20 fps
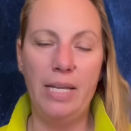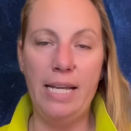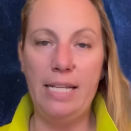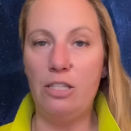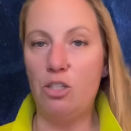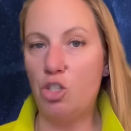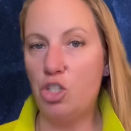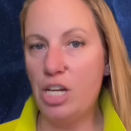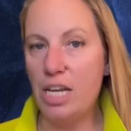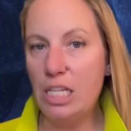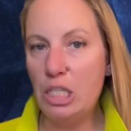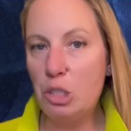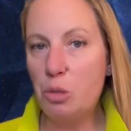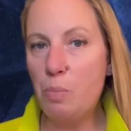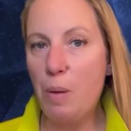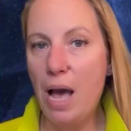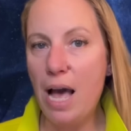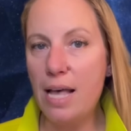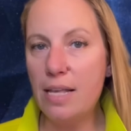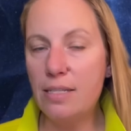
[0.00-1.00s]
It's just
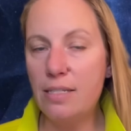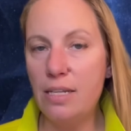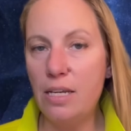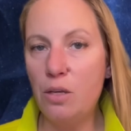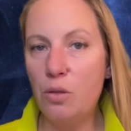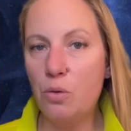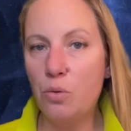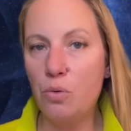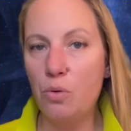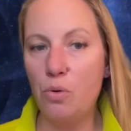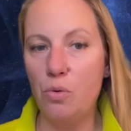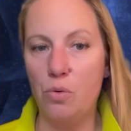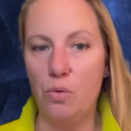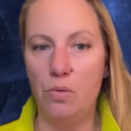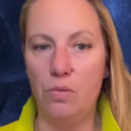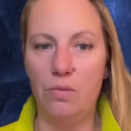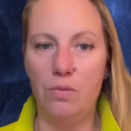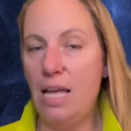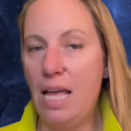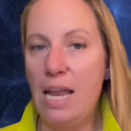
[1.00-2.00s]
passing through.
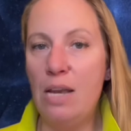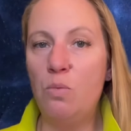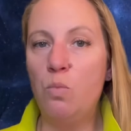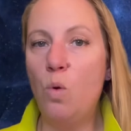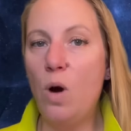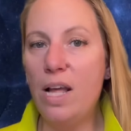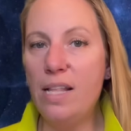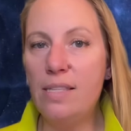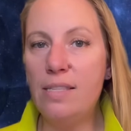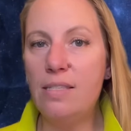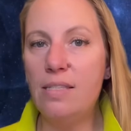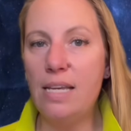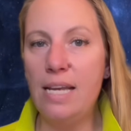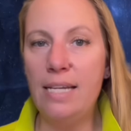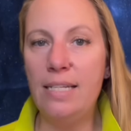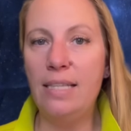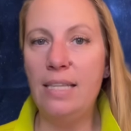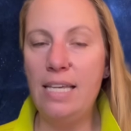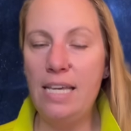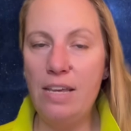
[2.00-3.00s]
And once
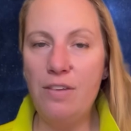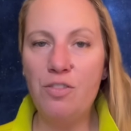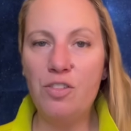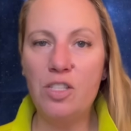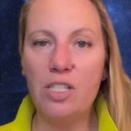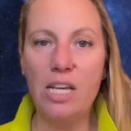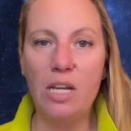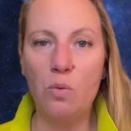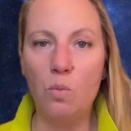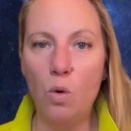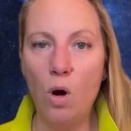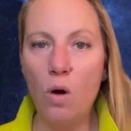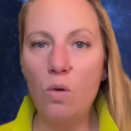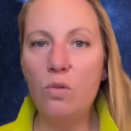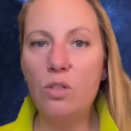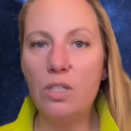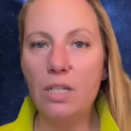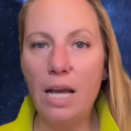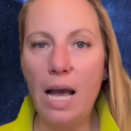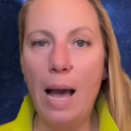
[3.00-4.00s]
it leaves, it
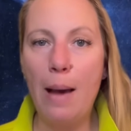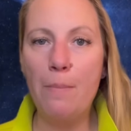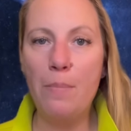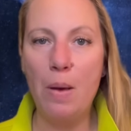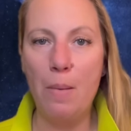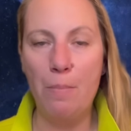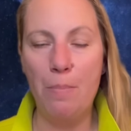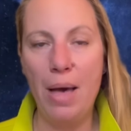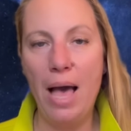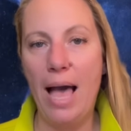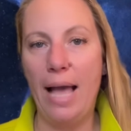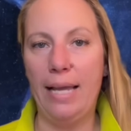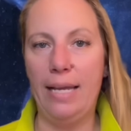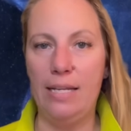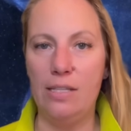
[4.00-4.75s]
won't come back.